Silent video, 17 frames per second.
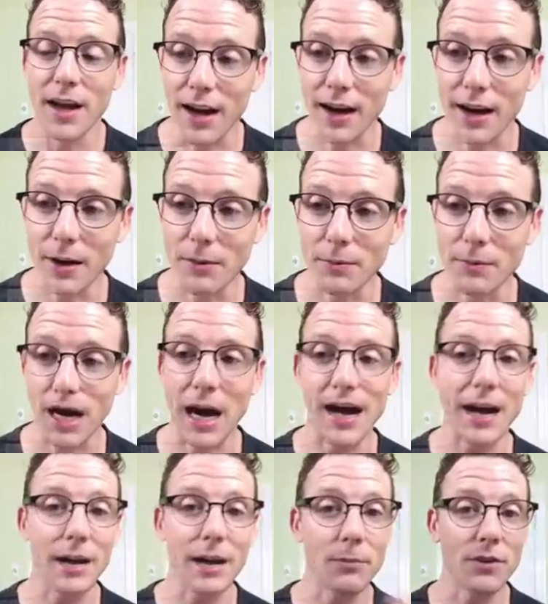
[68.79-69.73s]

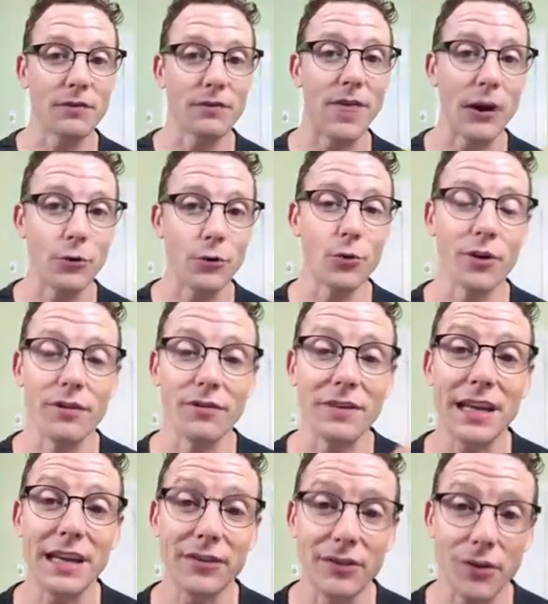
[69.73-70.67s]
I am the founder
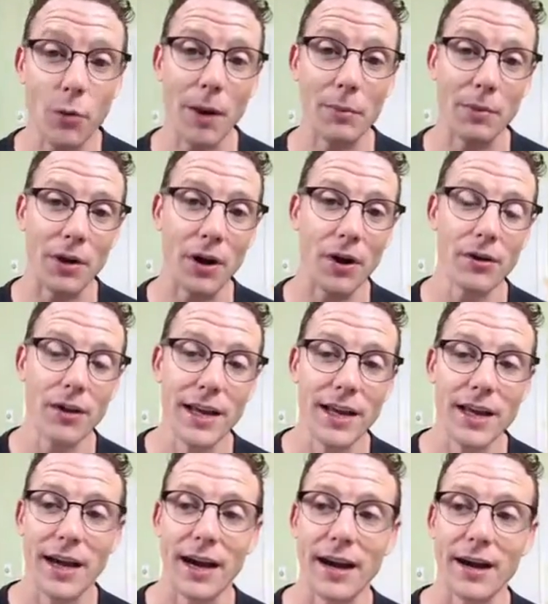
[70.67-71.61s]
of Easy Webinar.
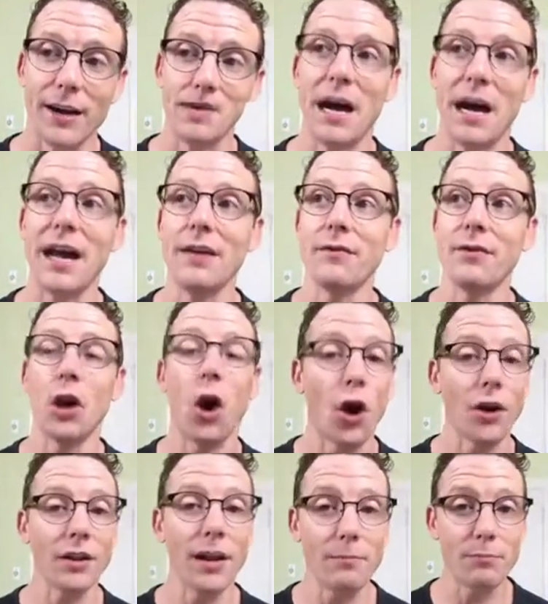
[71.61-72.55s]
I have an
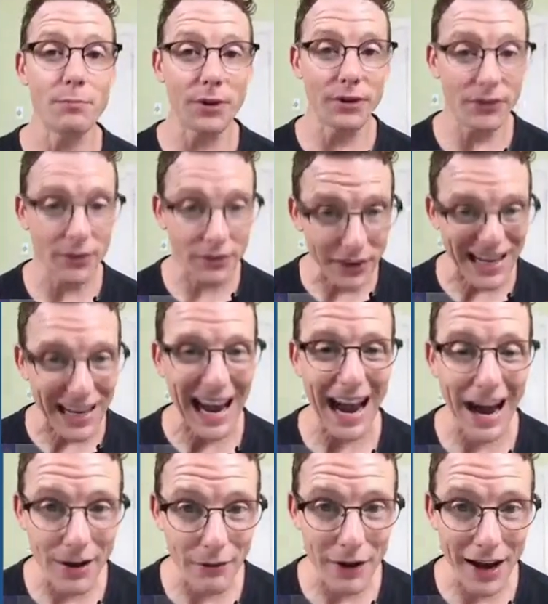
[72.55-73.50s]
online business and
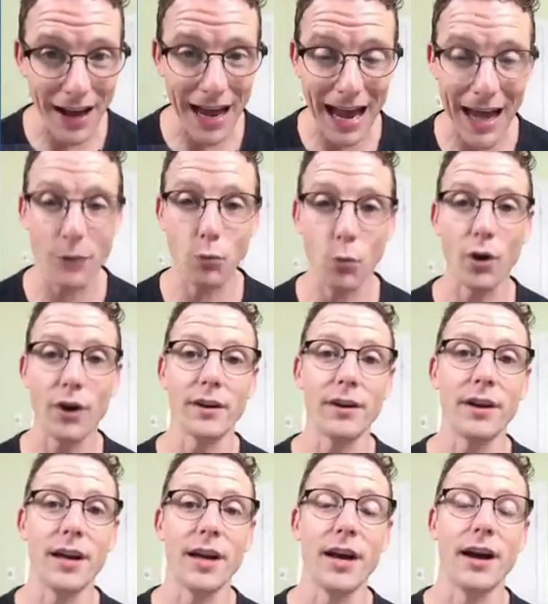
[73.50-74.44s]
have had
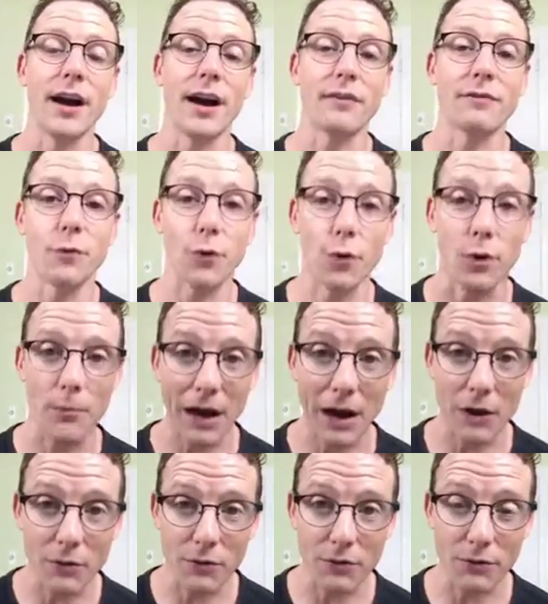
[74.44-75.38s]
one for
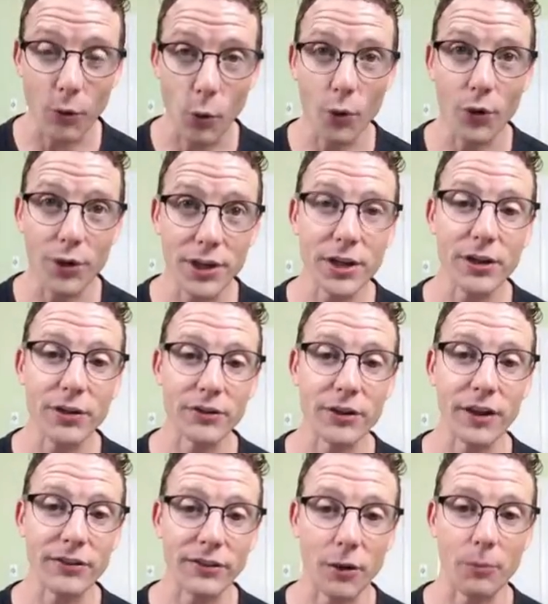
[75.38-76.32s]
about 4
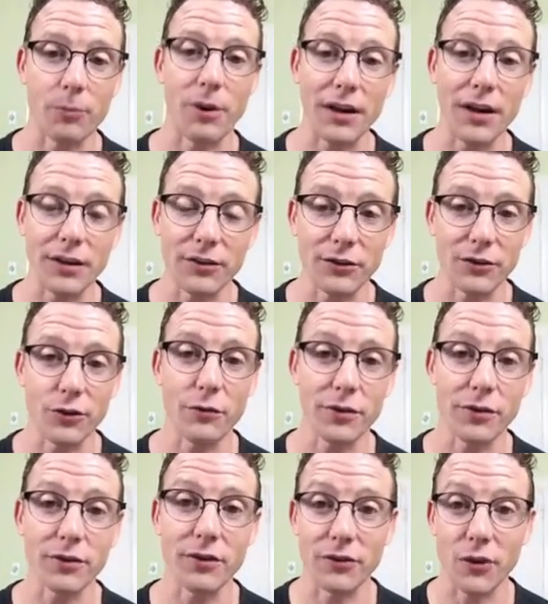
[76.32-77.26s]
years. I sell product and
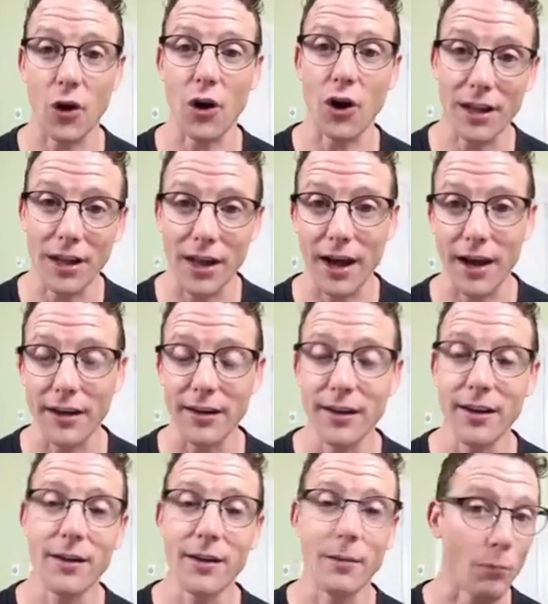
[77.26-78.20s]
services
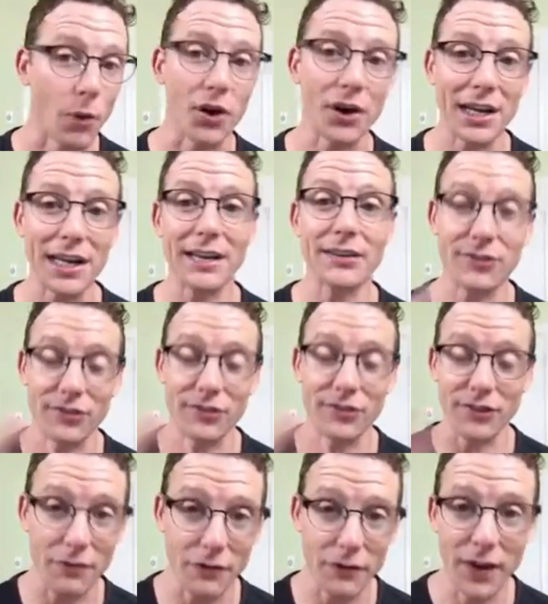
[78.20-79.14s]
online, marketing
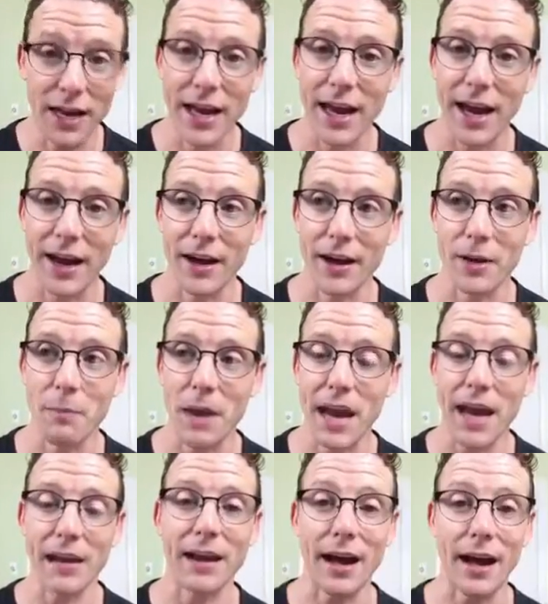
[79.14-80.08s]
stuff.
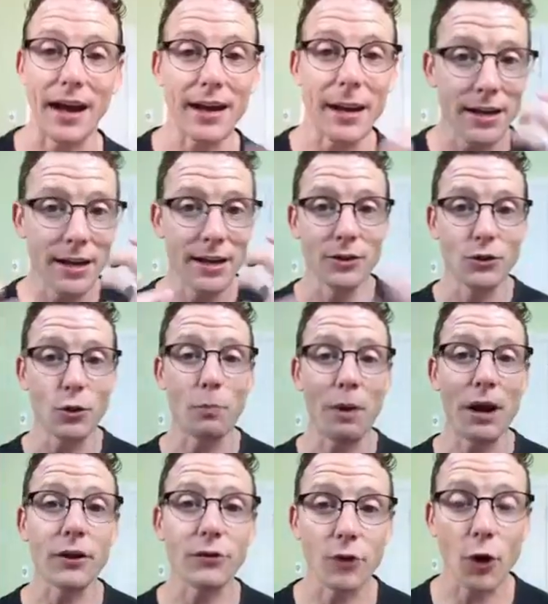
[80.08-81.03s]
And I do
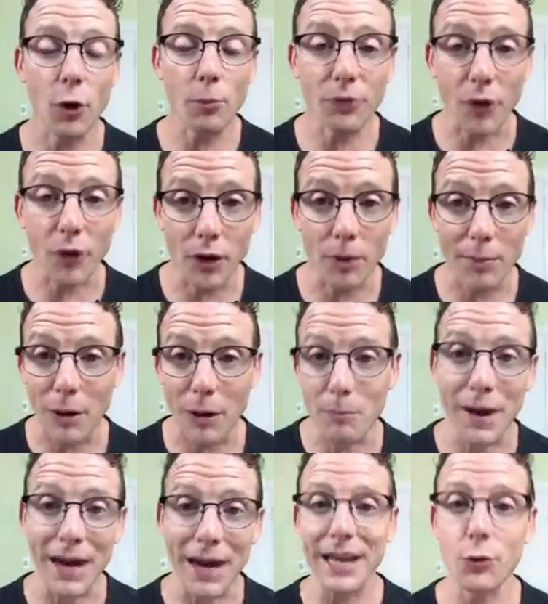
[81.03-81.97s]
Periscopes all
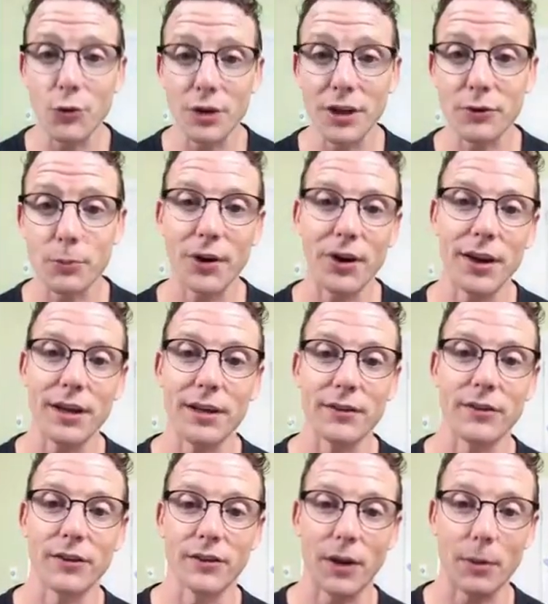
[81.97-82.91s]
about my own
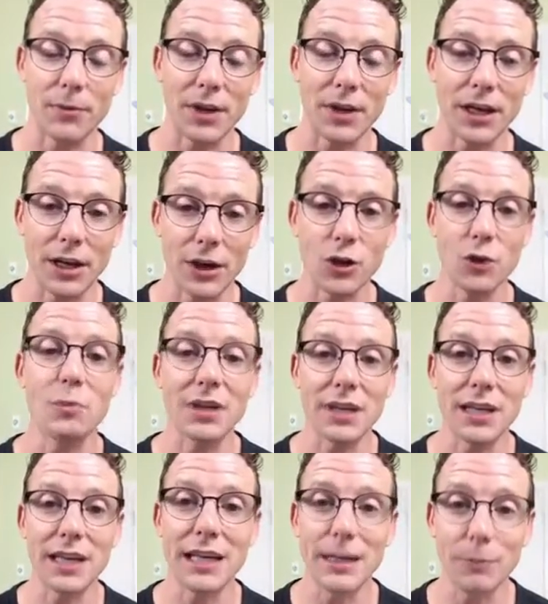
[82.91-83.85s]
experiences. I'm like a
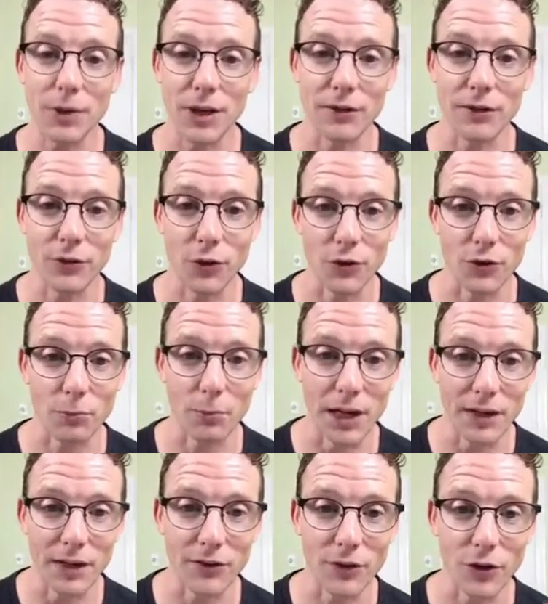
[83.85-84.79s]
human guinea pig, so to
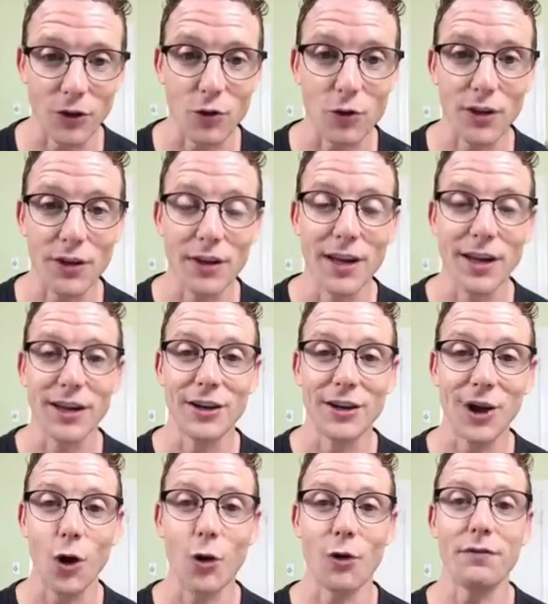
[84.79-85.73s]
speak. So you can
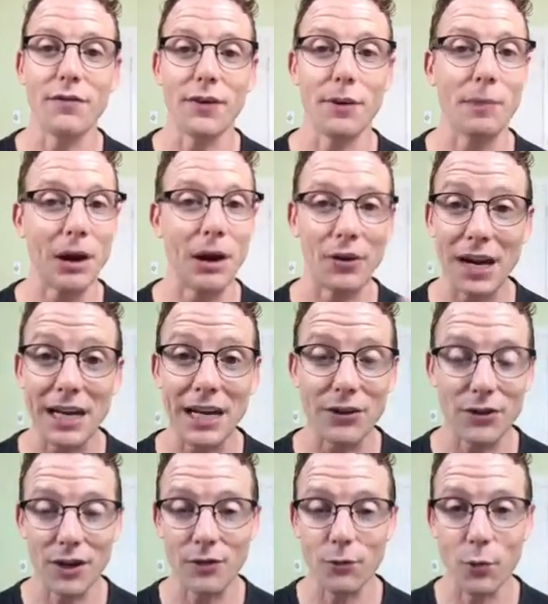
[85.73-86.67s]
know about
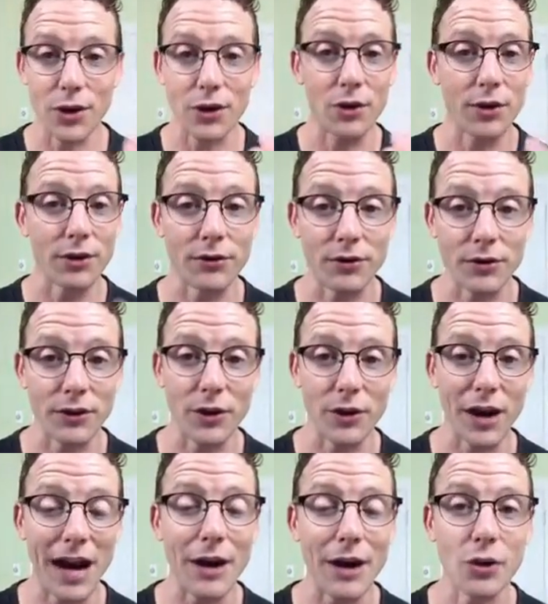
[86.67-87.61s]
anything, whether it's
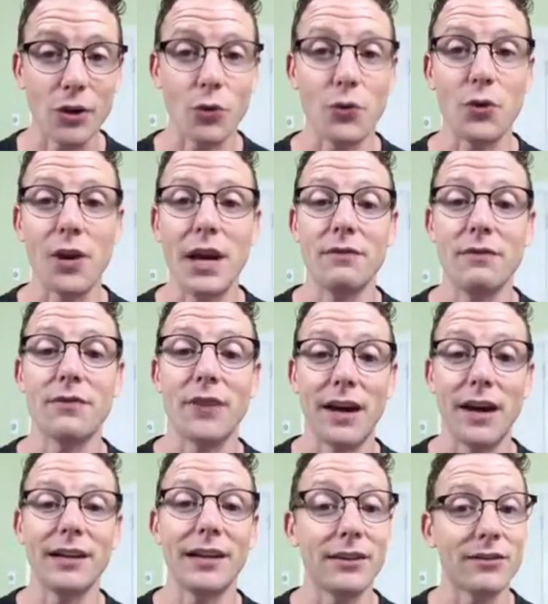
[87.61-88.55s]
how to create
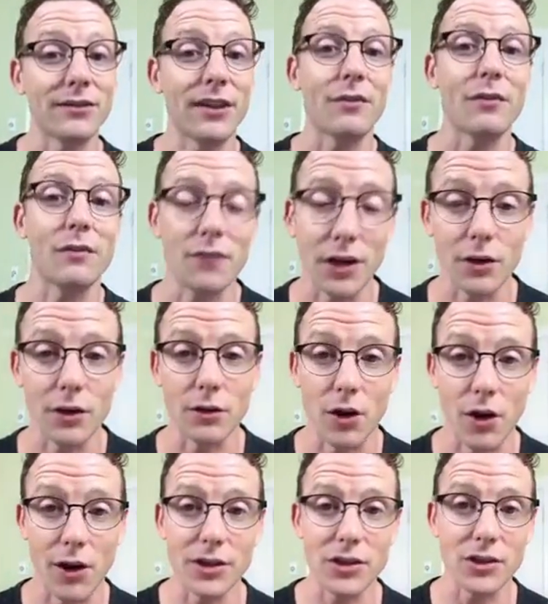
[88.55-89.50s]
finally a 7-figure
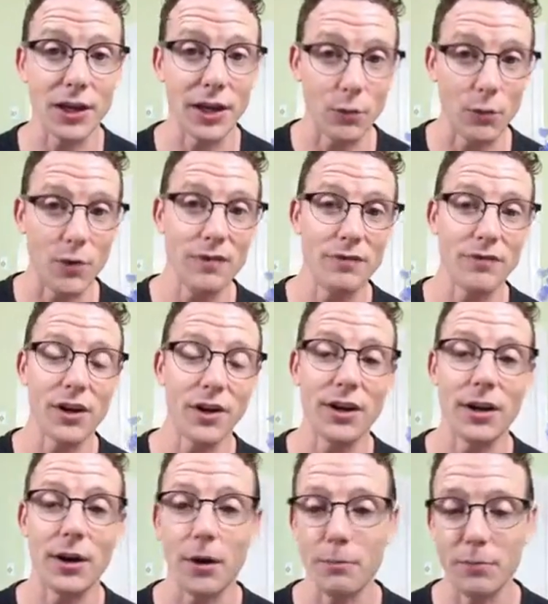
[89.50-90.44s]
launch like we've
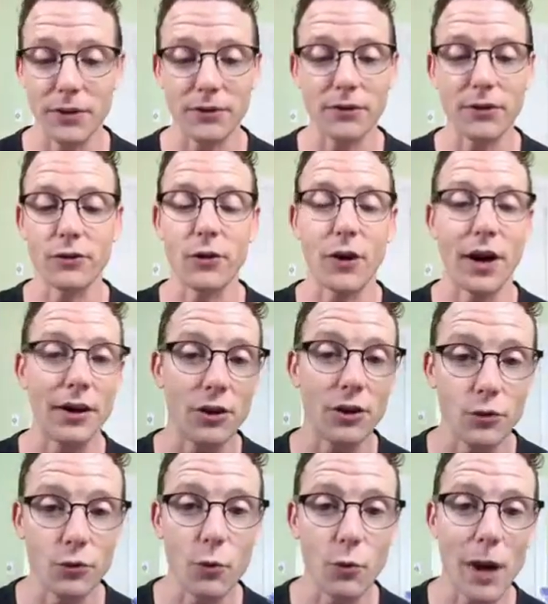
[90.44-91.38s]
done in our business, or how to
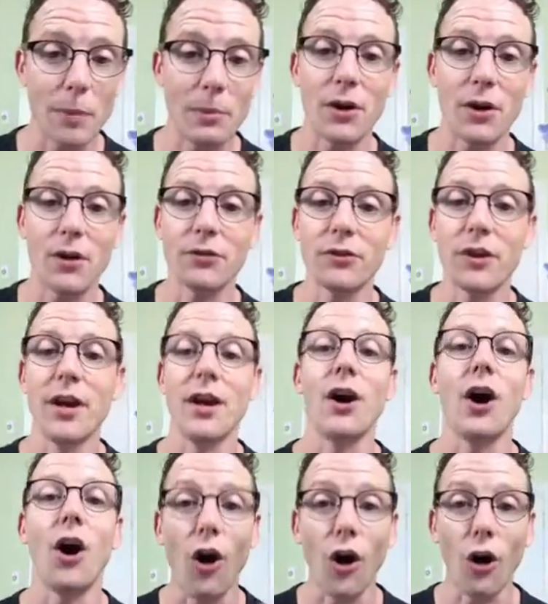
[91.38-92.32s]
use webinars,
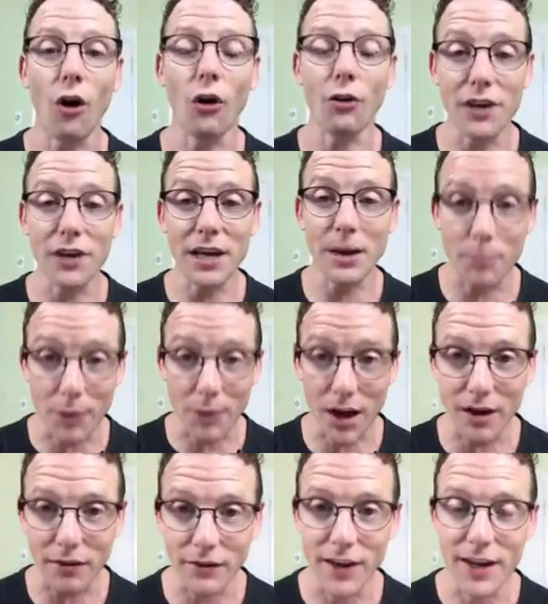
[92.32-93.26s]
all the
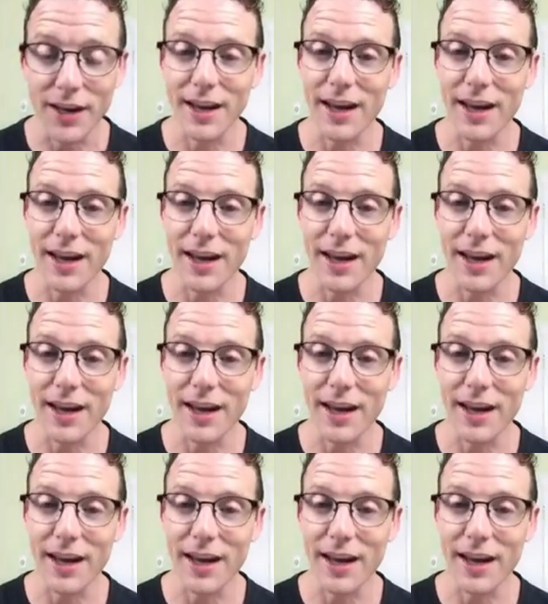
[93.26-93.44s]
above.